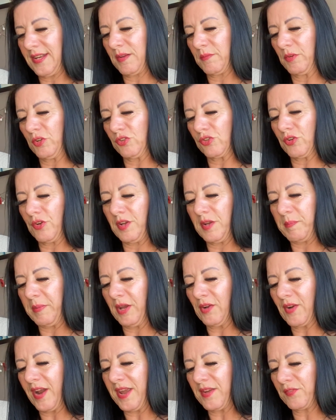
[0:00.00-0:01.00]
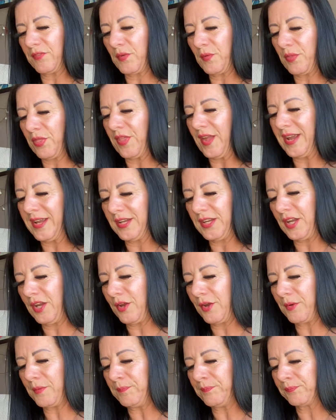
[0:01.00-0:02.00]
I would truly be grateful. Thank
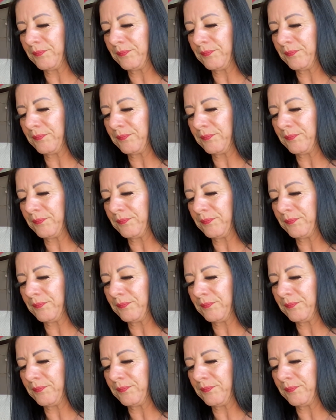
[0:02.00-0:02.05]
you.